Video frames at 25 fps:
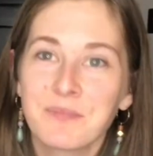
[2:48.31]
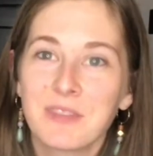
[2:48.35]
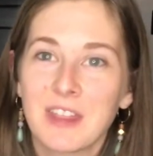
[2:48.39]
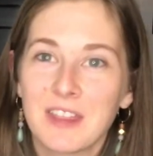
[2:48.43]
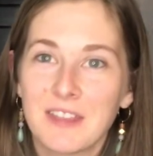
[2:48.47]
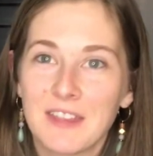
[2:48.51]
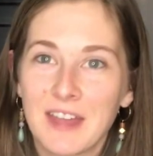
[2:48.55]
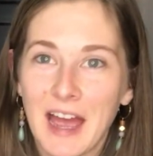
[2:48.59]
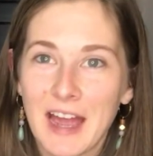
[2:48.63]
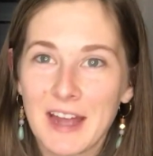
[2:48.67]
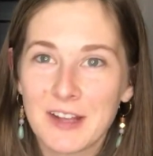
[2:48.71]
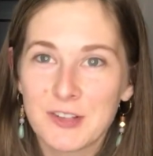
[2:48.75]

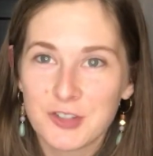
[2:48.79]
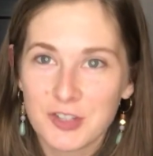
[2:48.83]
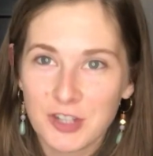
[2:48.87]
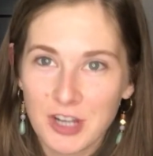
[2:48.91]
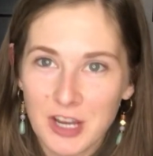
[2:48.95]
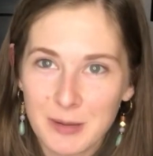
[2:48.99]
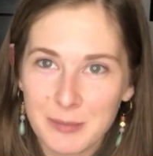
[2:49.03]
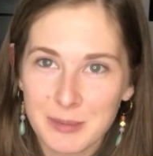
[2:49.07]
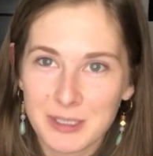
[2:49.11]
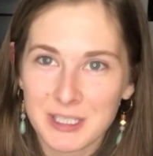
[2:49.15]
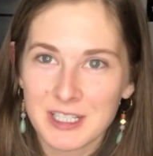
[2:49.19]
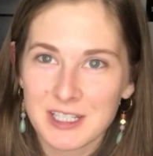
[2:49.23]
that
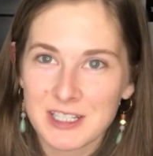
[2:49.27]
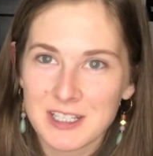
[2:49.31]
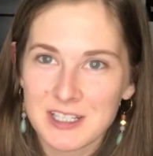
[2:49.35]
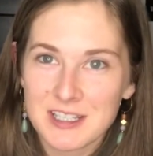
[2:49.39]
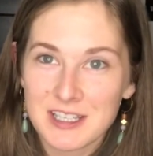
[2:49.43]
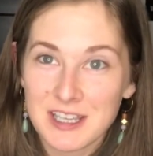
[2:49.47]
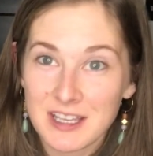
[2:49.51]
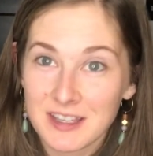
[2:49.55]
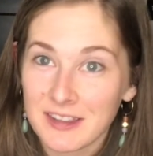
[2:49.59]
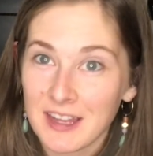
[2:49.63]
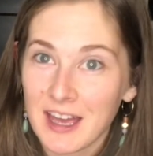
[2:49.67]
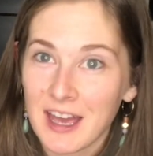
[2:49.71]
jamminess
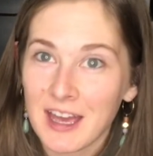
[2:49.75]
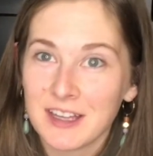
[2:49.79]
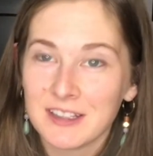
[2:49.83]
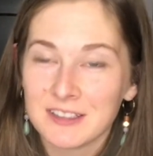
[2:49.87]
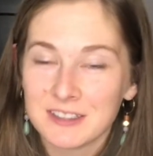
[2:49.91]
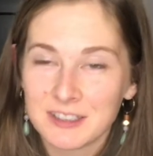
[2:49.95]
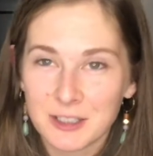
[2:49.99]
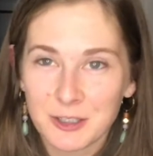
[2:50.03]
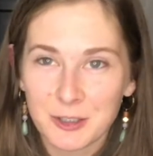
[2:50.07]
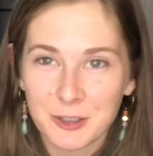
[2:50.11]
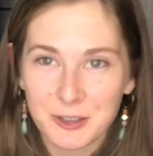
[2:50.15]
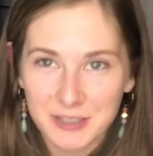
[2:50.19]
and that
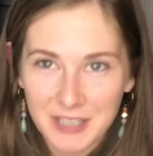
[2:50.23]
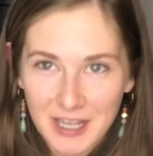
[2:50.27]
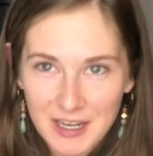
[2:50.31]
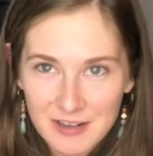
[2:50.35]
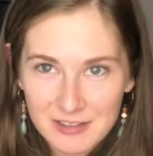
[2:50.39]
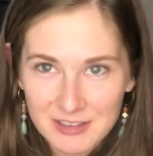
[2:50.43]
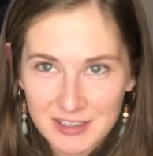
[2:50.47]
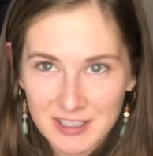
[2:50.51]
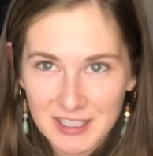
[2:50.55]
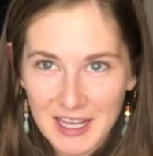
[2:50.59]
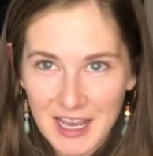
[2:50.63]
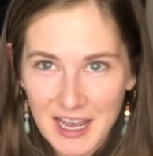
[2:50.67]
Nero
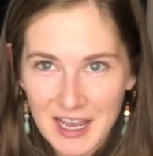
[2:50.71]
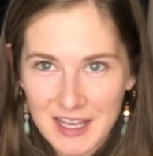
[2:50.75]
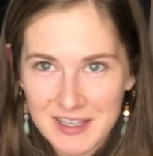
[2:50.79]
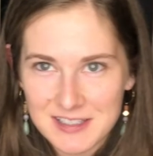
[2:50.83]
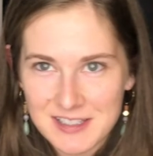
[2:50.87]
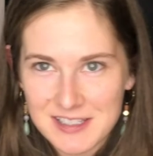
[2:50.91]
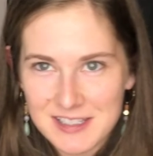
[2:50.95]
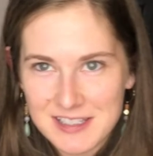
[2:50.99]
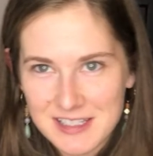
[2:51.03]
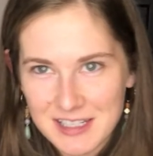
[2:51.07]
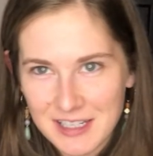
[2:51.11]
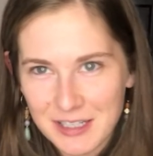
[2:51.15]
as
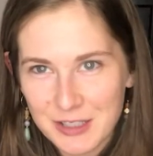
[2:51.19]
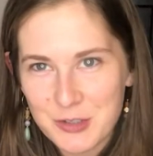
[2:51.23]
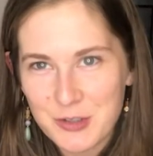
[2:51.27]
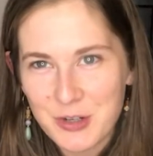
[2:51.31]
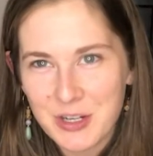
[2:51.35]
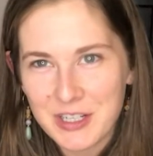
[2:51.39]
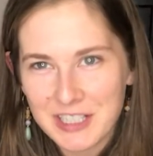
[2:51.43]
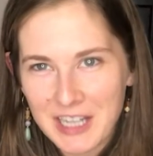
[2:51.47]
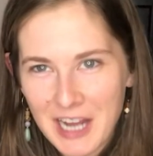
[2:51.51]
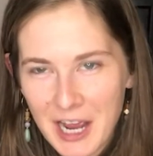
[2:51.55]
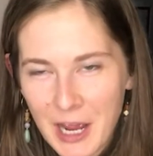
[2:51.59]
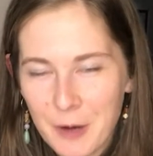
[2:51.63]
it stands
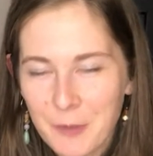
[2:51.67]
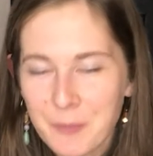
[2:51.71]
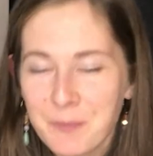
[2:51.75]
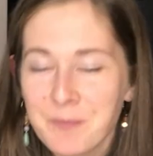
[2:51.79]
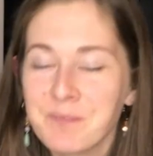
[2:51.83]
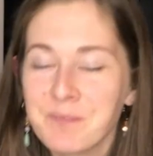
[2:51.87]
right now